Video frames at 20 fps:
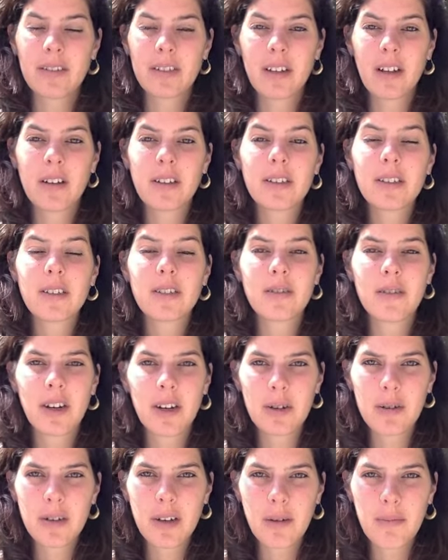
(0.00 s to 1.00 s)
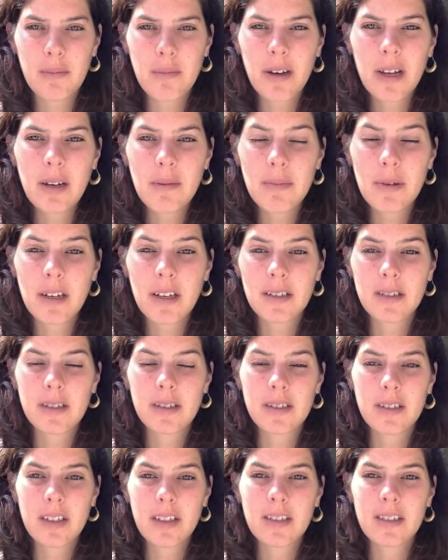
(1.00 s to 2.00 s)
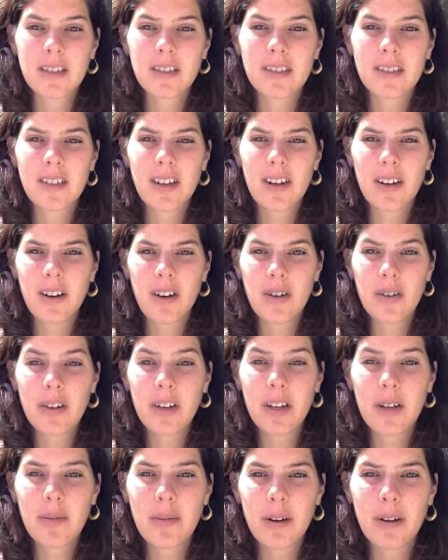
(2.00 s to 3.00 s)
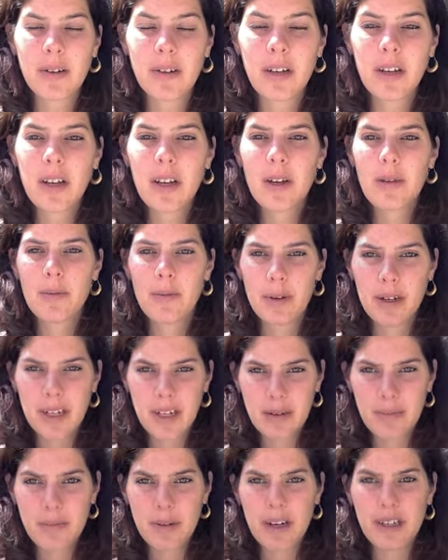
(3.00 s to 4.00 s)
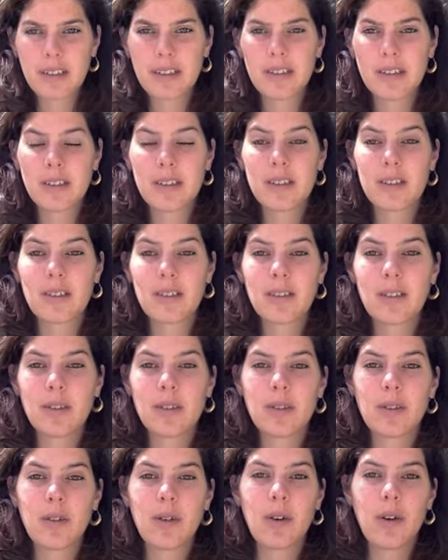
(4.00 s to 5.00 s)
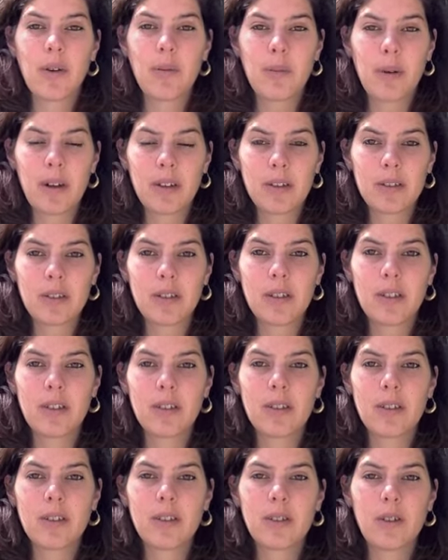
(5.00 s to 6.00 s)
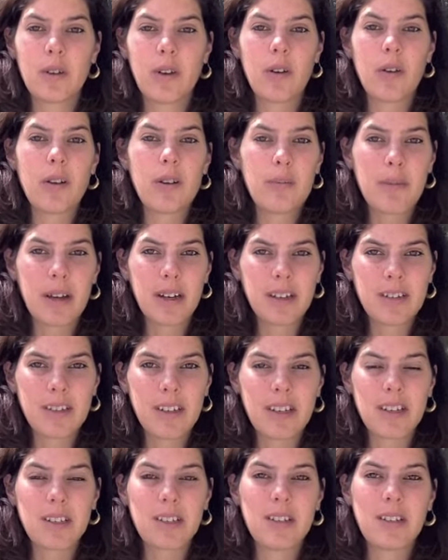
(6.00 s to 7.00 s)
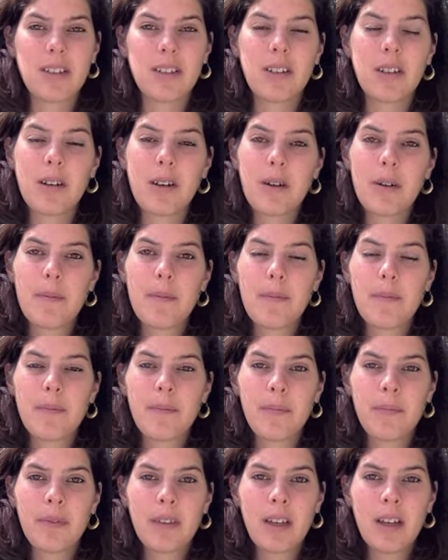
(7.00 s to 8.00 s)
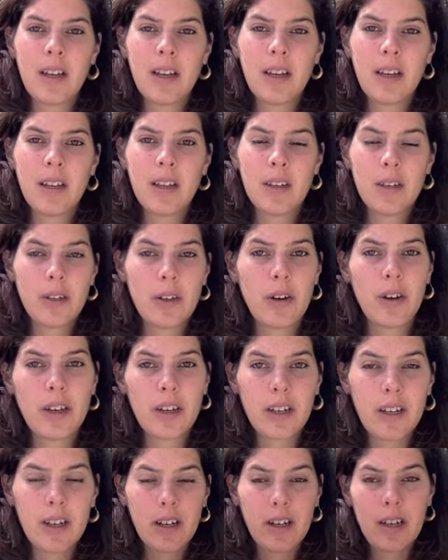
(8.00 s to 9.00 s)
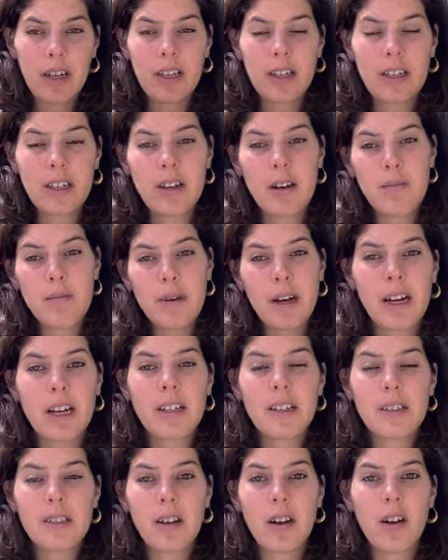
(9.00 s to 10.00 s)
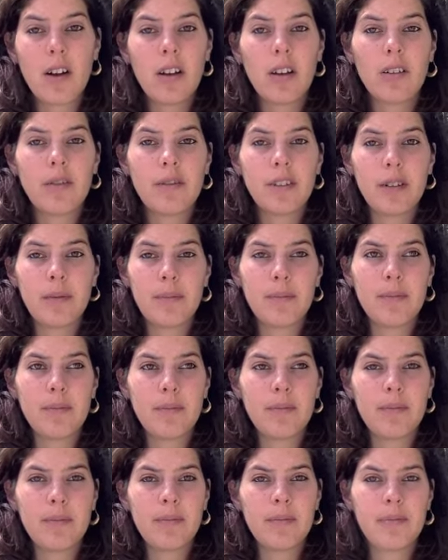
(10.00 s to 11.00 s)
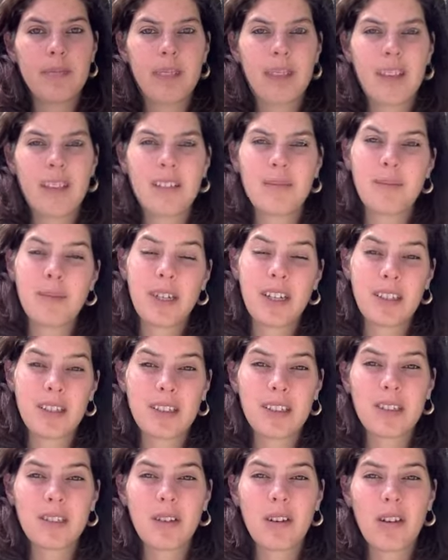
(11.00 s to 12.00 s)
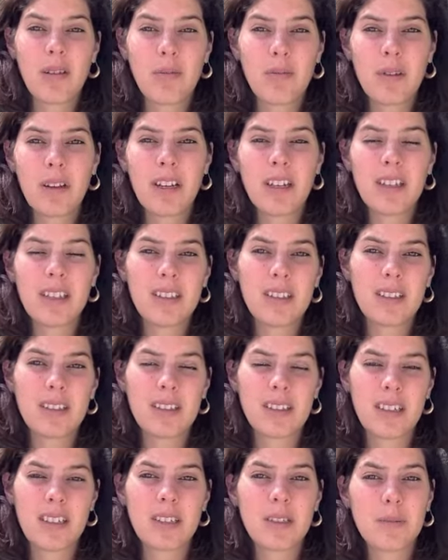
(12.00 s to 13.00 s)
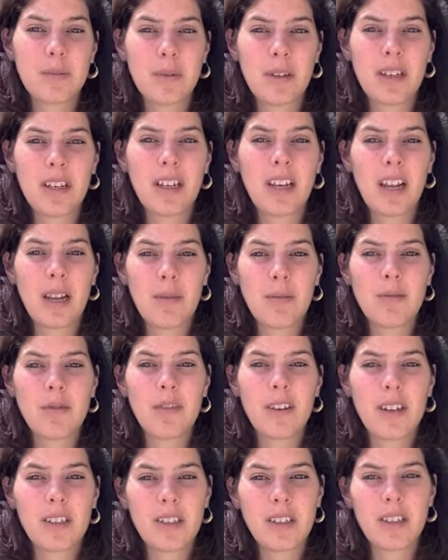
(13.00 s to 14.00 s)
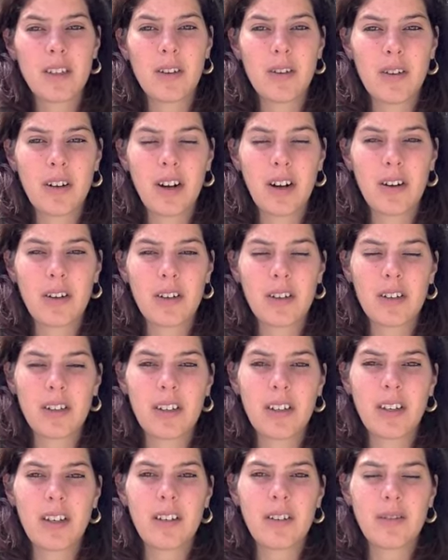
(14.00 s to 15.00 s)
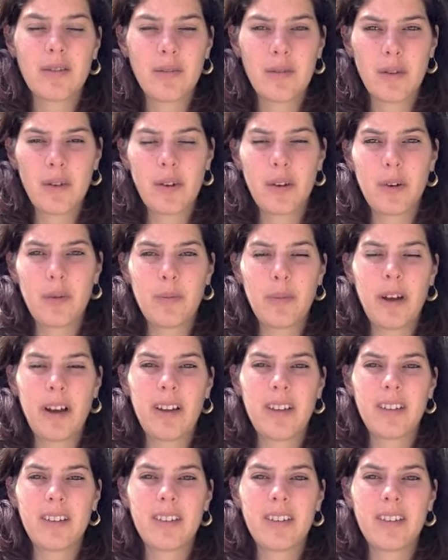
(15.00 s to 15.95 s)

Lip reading: Now this is very complete because it doesn't talk only about breathing practices or postures or only meditation. No, it combines all of them. And because it's so complete, it's been named Raja Yoga, or the royal path.